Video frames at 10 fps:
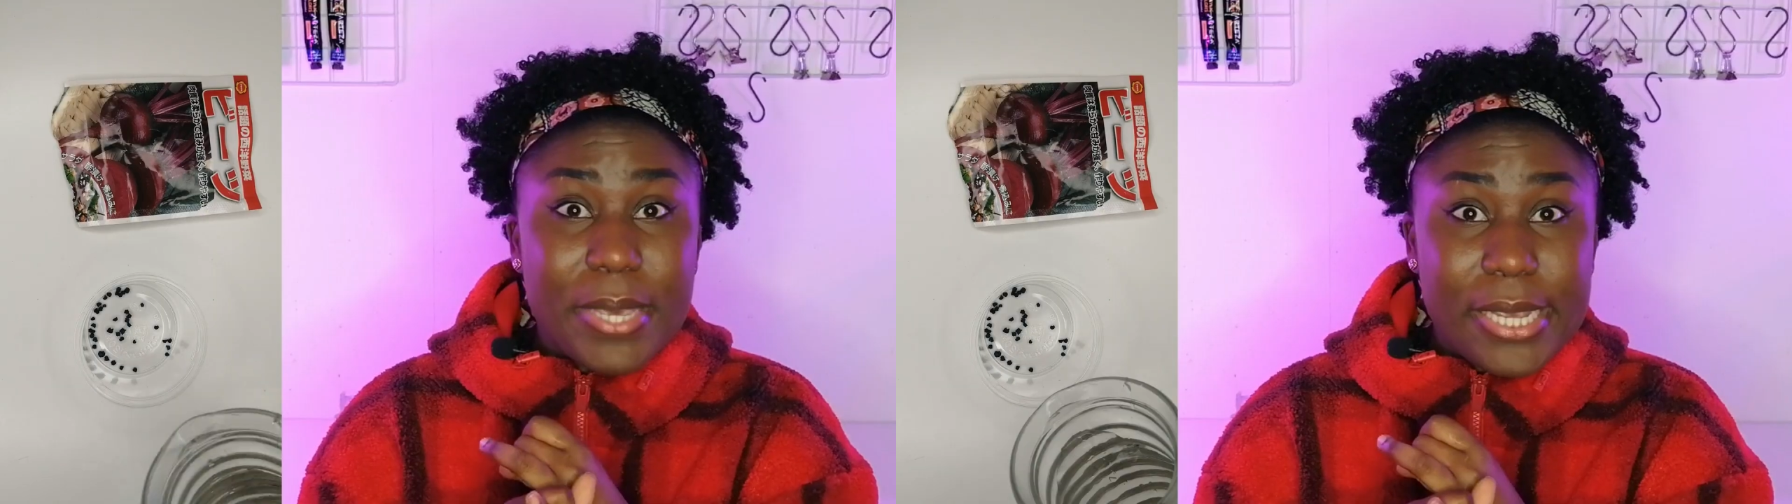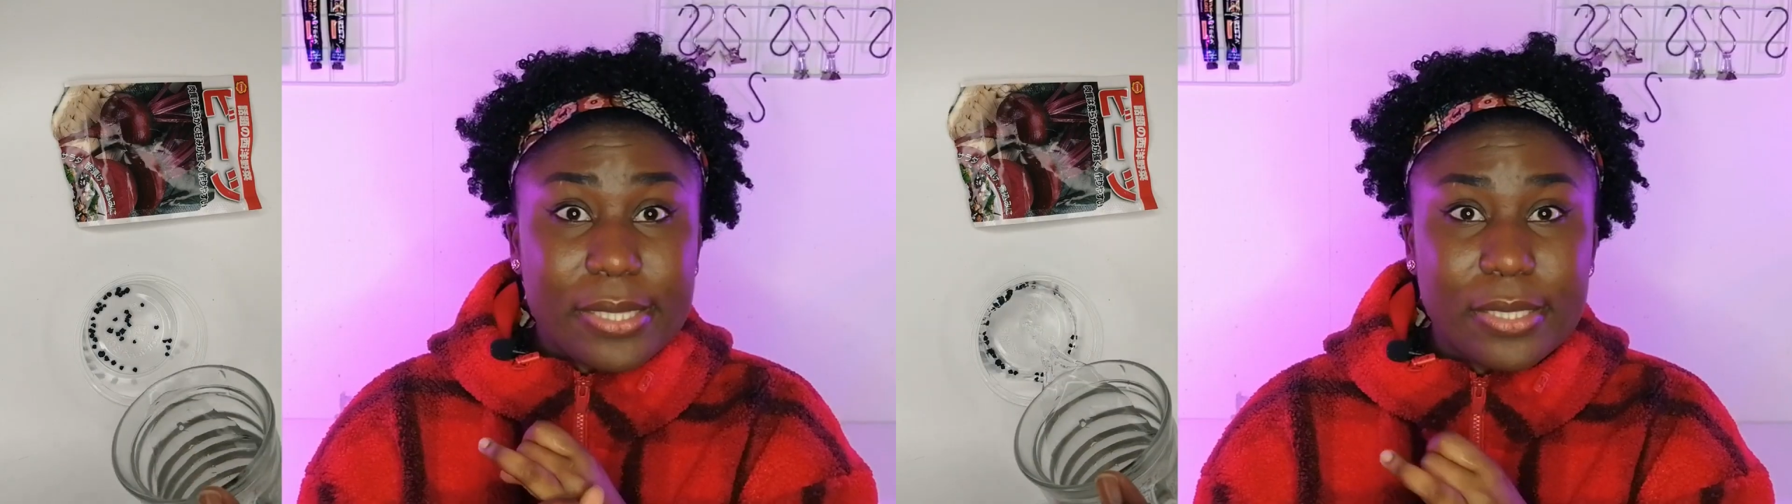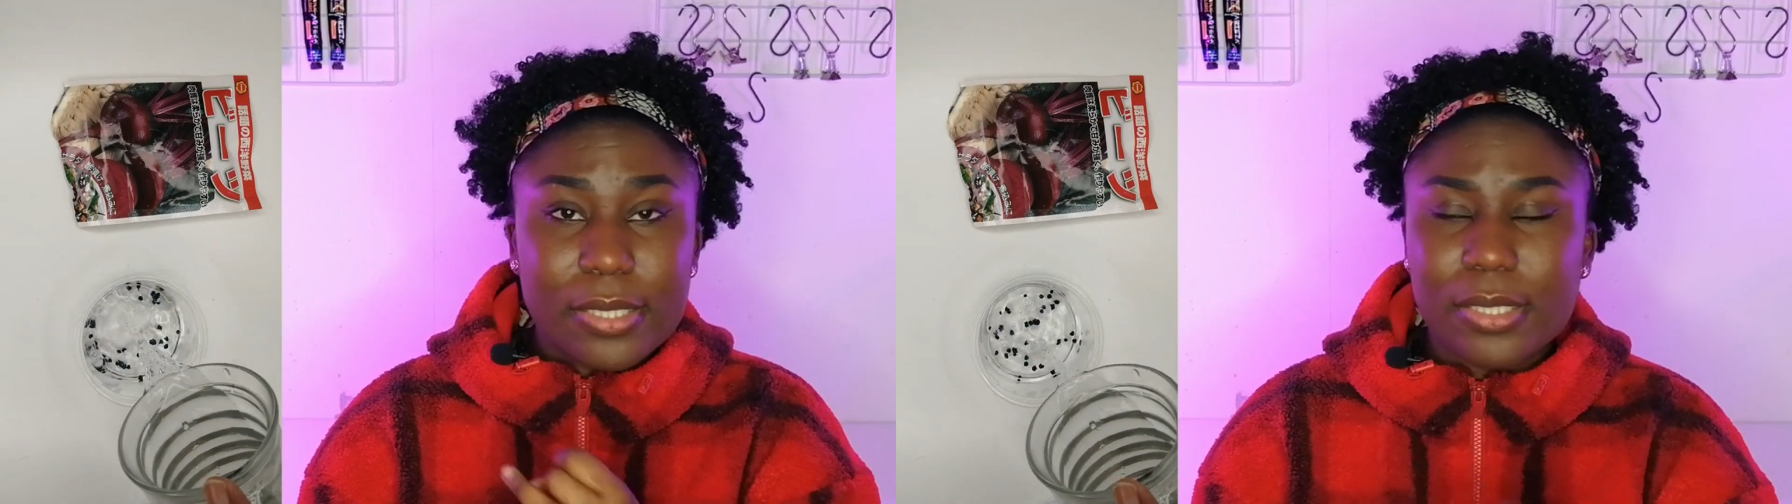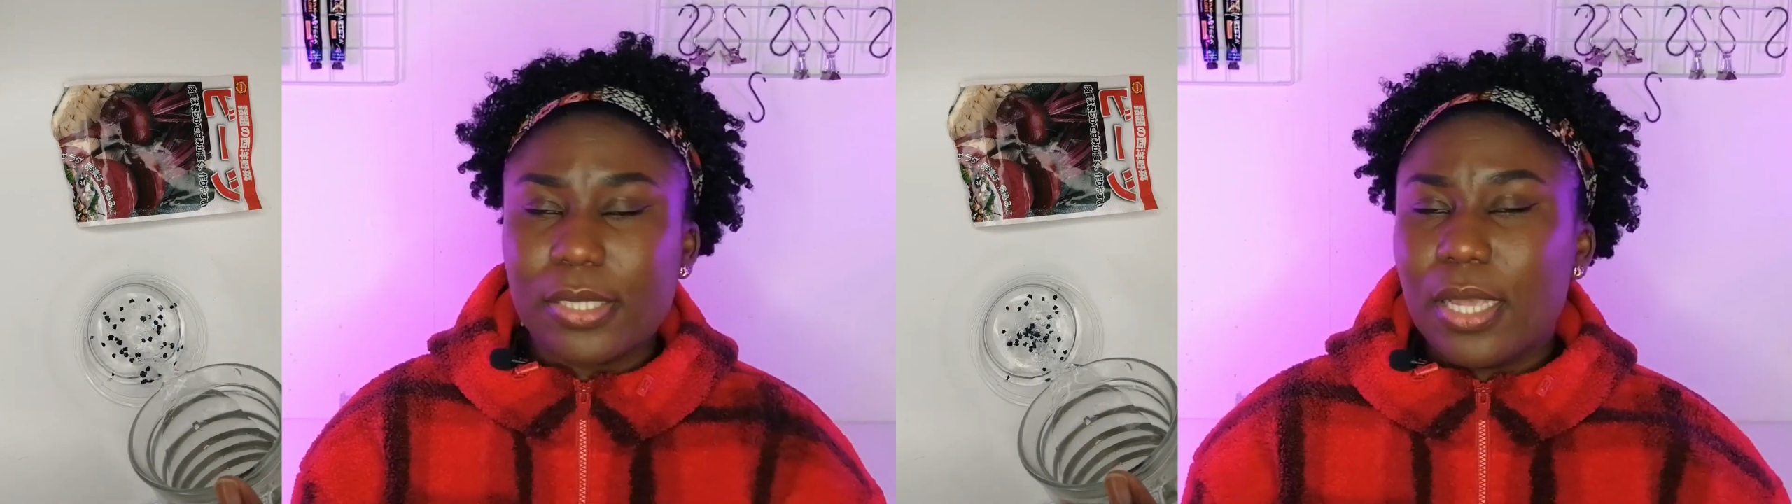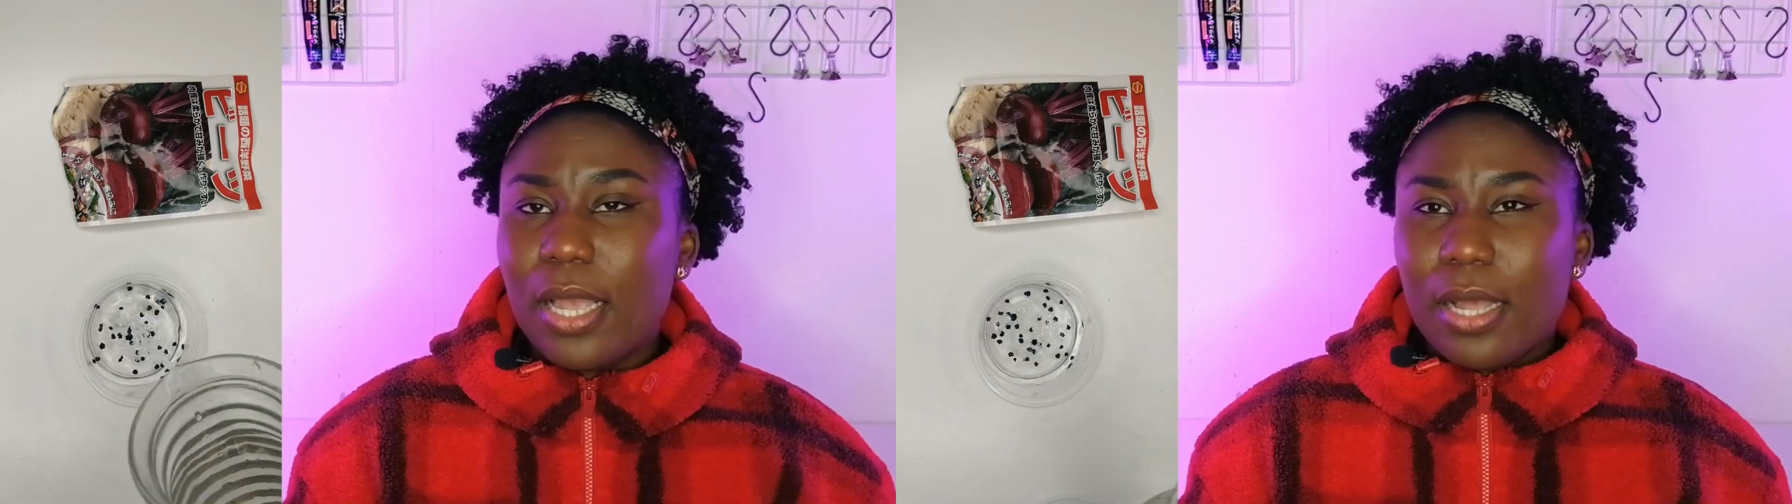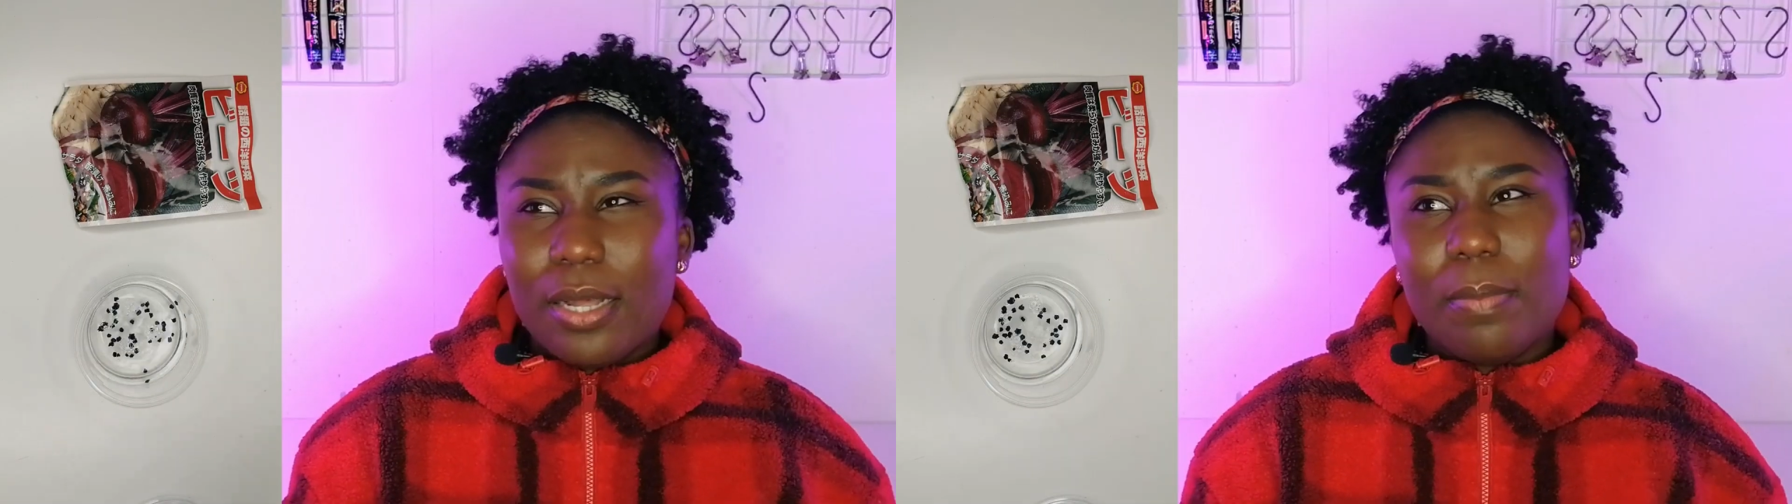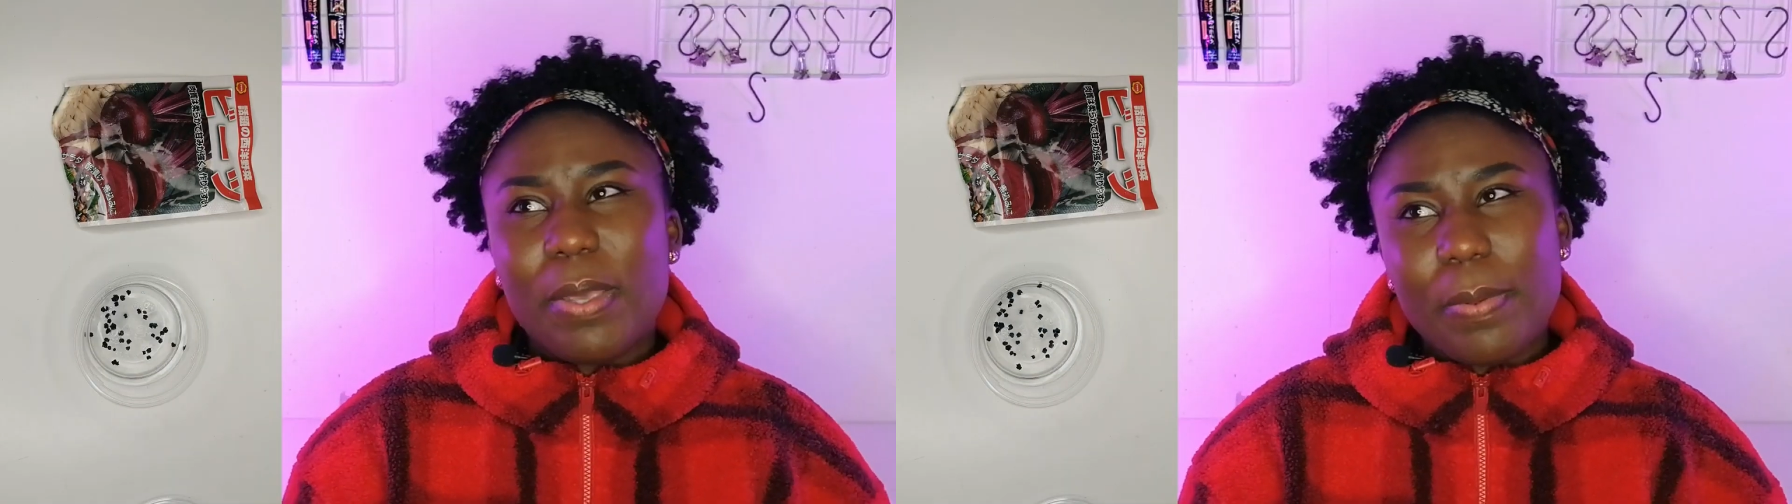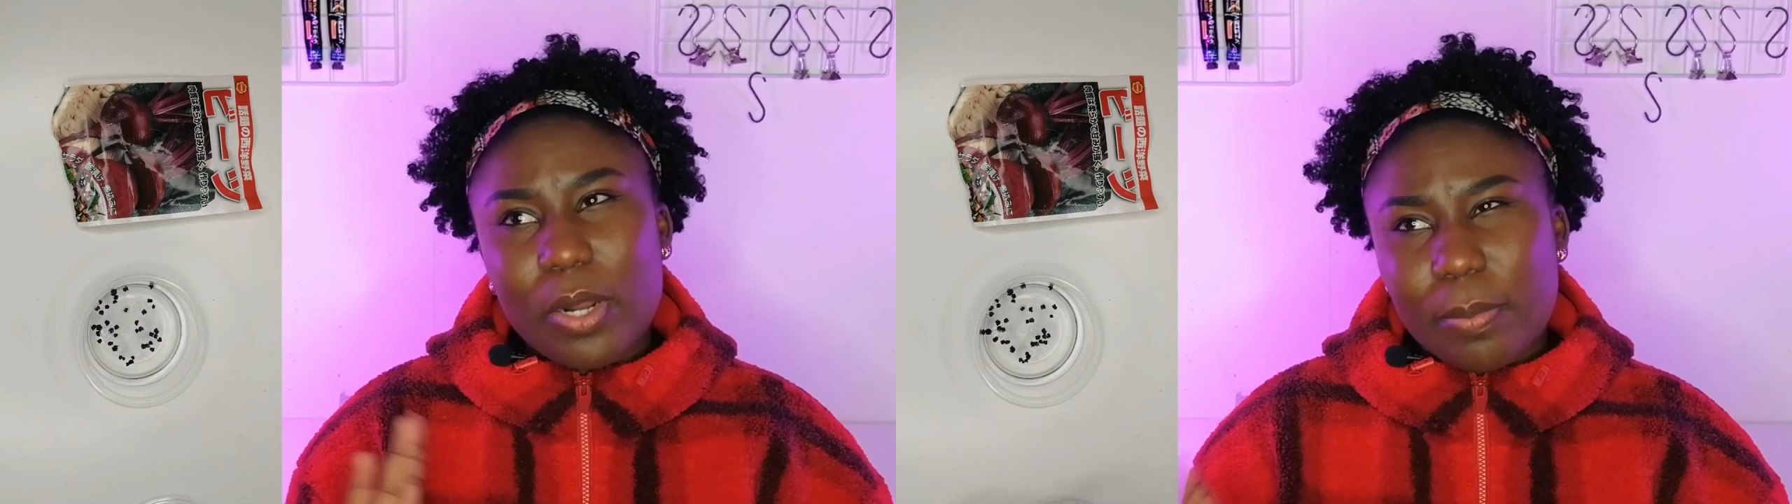beets, maybe